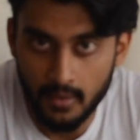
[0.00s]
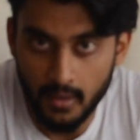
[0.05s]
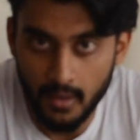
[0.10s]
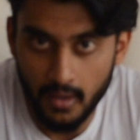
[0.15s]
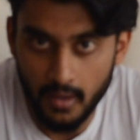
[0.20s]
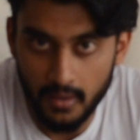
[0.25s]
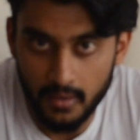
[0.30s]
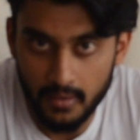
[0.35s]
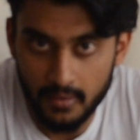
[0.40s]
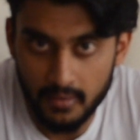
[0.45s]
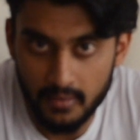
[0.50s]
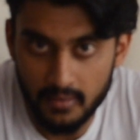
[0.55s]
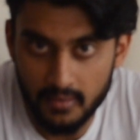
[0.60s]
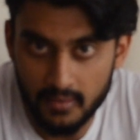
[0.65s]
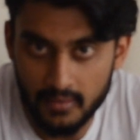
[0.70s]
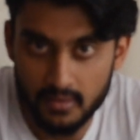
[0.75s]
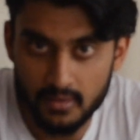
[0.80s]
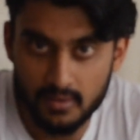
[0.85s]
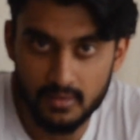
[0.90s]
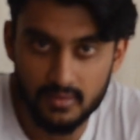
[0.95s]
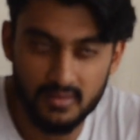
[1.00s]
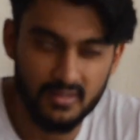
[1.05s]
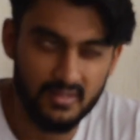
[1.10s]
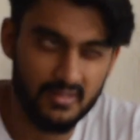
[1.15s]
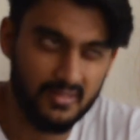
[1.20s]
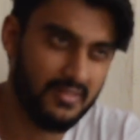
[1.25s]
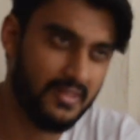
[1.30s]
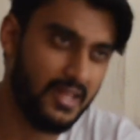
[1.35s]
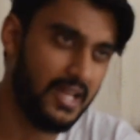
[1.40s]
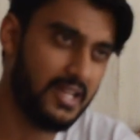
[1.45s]
And uh,
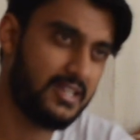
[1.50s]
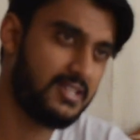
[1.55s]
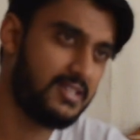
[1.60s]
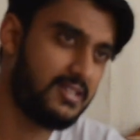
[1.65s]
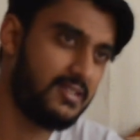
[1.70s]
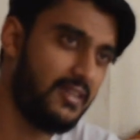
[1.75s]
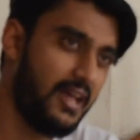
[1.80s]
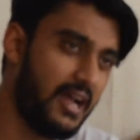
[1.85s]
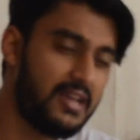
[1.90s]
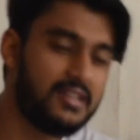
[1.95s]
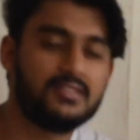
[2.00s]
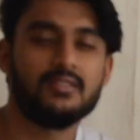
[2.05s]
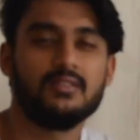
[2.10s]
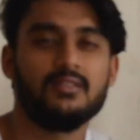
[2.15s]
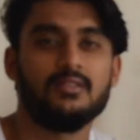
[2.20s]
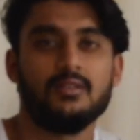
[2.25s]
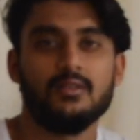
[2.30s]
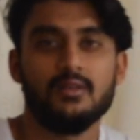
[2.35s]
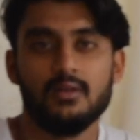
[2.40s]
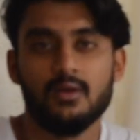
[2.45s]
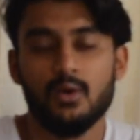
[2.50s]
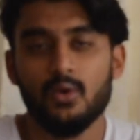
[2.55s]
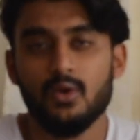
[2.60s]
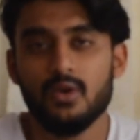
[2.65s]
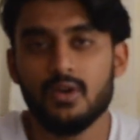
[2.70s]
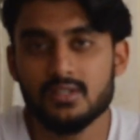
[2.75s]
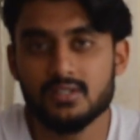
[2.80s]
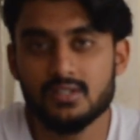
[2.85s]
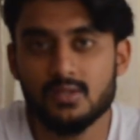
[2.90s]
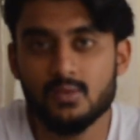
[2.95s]
that that is the whole
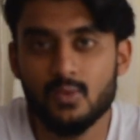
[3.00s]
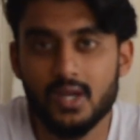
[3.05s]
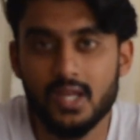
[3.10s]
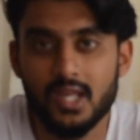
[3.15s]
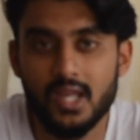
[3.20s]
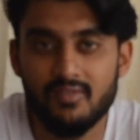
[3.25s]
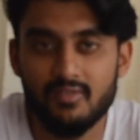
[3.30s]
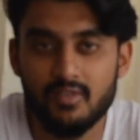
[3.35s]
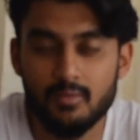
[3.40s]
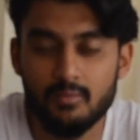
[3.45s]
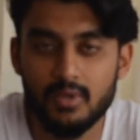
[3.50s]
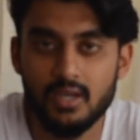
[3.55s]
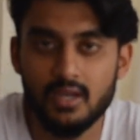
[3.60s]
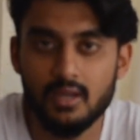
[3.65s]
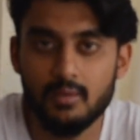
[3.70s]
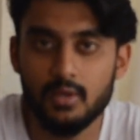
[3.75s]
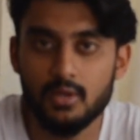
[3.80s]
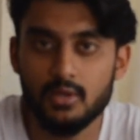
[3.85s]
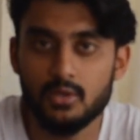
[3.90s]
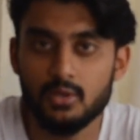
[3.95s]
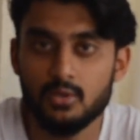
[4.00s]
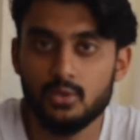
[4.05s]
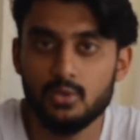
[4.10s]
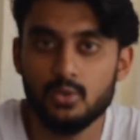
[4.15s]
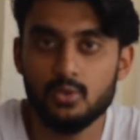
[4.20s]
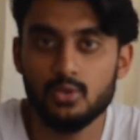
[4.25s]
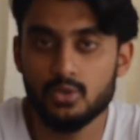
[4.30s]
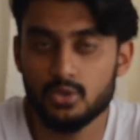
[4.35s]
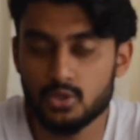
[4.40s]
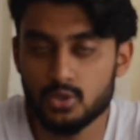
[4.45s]
reason why I haven't been able to
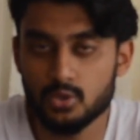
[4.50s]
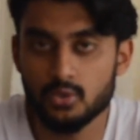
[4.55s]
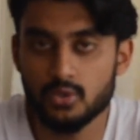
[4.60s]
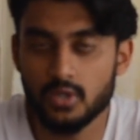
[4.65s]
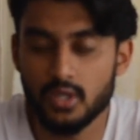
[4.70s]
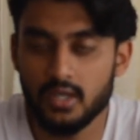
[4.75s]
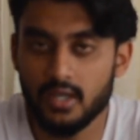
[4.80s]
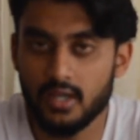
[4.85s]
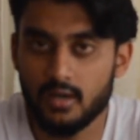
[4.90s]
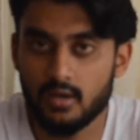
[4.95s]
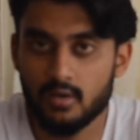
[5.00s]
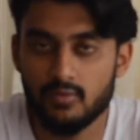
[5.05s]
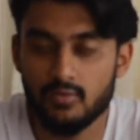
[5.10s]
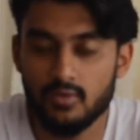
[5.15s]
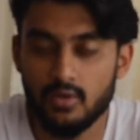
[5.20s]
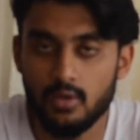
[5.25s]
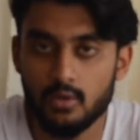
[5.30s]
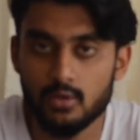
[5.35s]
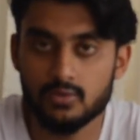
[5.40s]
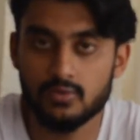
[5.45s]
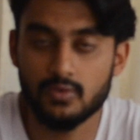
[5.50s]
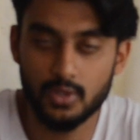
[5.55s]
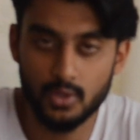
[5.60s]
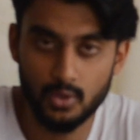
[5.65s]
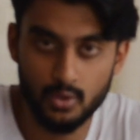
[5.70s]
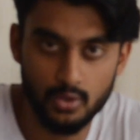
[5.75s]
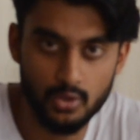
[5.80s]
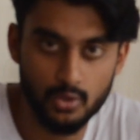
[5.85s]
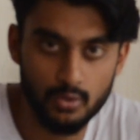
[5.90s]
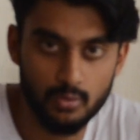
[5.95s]
do shoot any kind of videos for
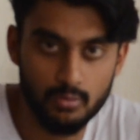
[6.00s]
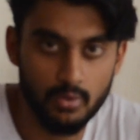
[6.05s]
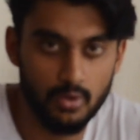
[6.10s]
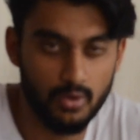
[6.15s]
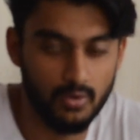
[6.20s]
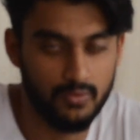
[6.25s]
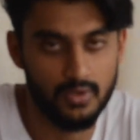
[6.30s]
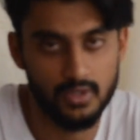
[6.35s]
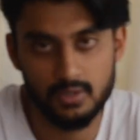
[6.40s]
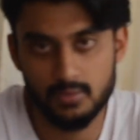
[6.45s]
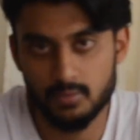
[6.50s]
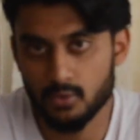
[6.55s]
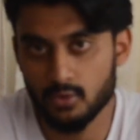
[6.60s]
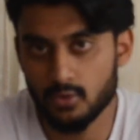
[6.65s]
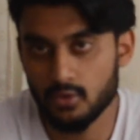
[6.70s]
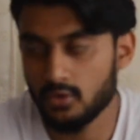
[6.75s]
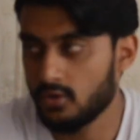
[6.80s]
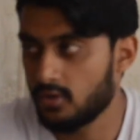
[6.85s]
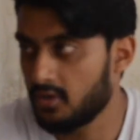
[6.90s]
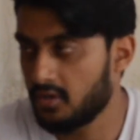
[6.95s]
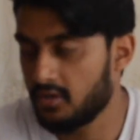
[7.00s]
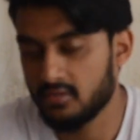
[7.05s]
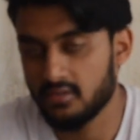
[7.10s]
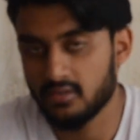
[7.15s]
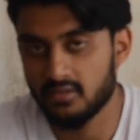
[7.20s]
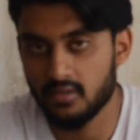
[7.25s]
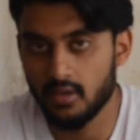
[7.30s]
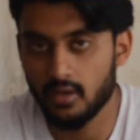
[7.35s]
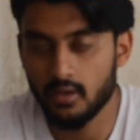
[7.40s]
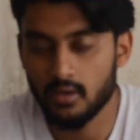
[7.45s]
YouTube or Facebook or any
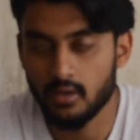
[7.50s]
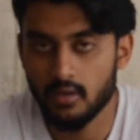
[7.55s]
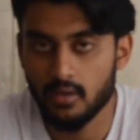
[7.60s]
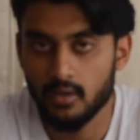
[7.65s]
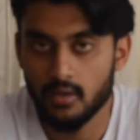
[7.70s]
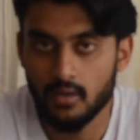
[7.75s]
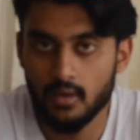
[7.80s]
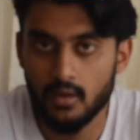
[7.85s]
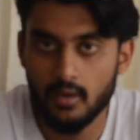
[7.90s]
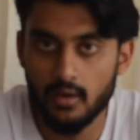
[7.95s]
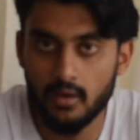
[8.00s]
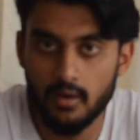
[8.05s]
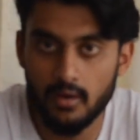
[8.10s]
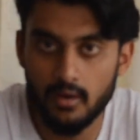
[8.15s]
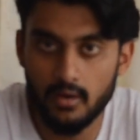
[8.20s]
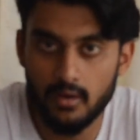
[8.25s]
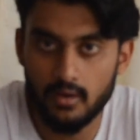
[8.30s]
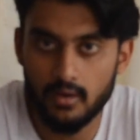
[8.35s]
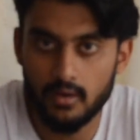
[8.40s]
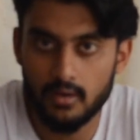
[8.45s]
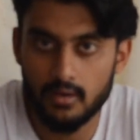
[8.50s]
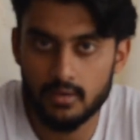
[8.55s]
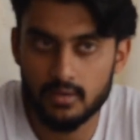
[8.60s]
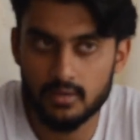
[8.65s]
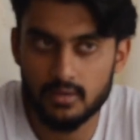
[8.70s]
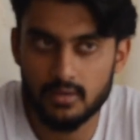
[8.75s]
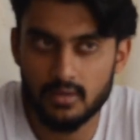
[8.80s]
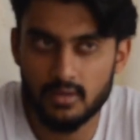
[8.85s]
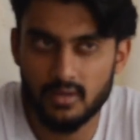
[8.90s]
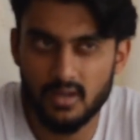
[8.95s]
other thing.
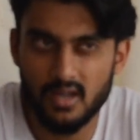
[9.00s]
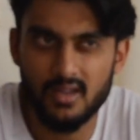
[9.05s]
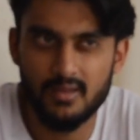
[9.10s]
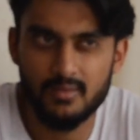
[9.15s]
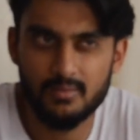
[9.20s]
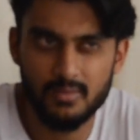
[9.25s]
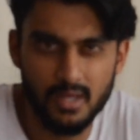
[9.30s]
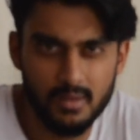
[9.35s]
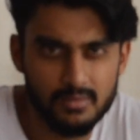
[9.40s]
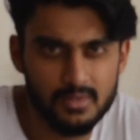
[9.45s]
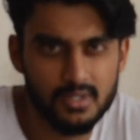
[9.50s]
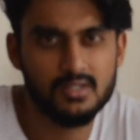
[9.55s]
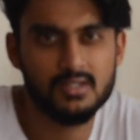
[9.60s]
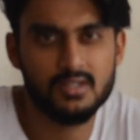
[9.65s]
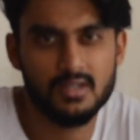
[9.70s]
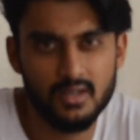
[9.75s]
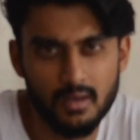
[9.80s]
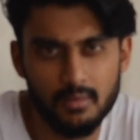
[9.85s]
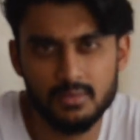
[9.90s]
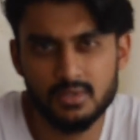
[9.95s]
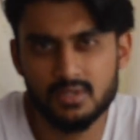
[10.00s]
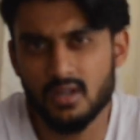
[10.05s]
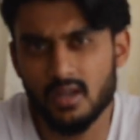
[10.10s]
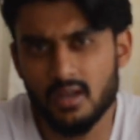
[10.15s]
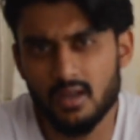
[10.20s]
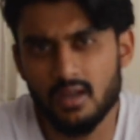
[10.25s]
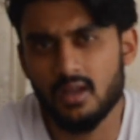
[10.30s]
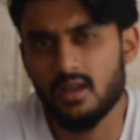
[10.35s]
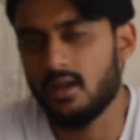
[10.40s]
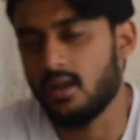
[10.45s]
Uh, I, am just I'm
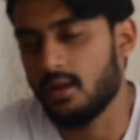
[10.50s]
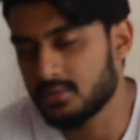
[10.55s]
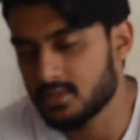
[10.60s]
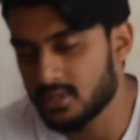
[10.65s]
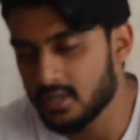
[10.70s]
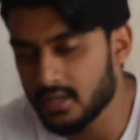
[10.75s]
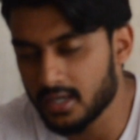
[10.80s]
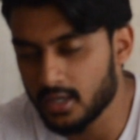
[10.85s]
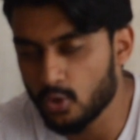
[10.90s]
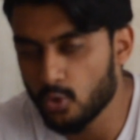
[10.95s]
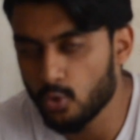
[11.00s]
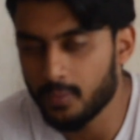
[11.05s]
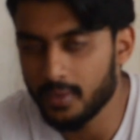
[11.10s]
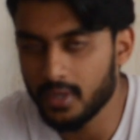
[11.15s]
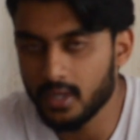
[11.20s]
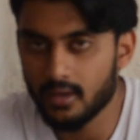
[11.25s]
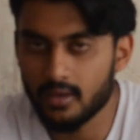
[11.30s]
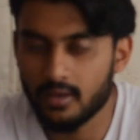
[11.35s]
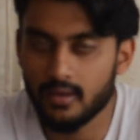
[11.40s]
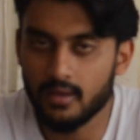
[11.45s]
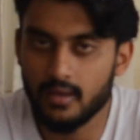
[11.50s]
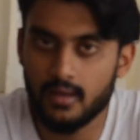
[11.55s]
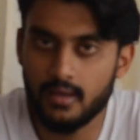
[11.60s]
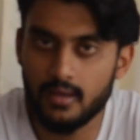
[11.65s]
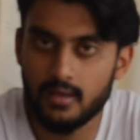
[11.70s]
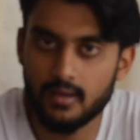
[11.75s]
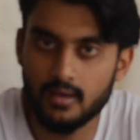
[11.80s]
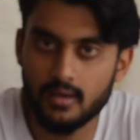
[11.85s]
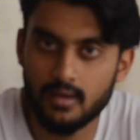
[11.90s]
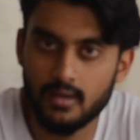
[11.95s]
uh, I'm still recouping
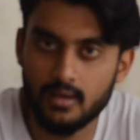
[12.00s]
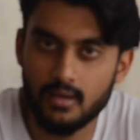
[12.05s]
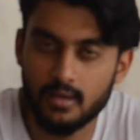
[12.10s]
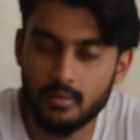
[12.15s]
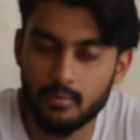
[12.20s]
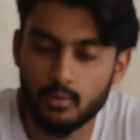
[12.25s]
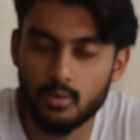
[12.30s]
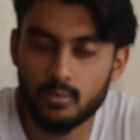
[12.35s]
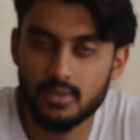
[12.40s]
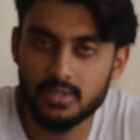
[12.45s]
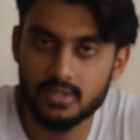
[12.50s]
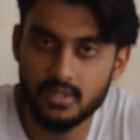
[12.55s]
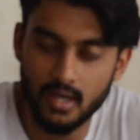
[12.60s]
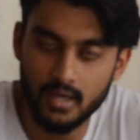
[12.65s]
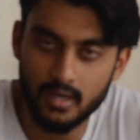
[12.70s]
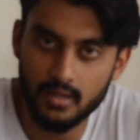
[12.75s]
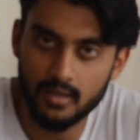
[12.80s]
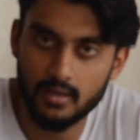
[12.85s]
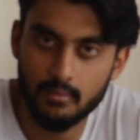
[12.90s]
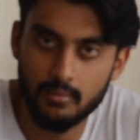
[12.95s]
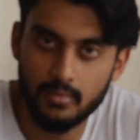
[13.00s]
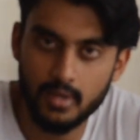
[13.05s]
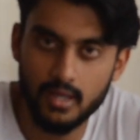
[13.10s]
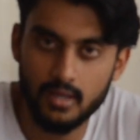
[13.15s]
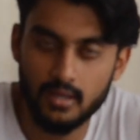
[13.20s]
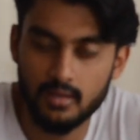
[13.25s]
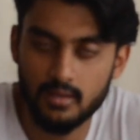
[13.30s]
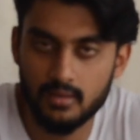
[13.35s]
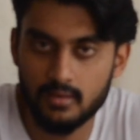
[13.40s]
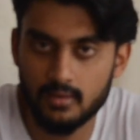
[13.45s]
and uh, I'm going to be starting
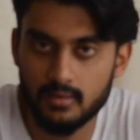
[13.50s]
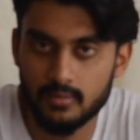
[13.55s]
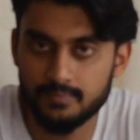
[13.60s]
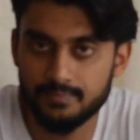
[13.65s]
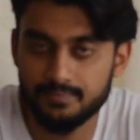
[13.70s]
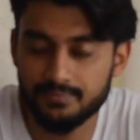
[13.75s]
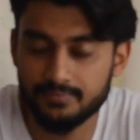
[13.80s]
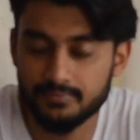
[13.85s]
my uh,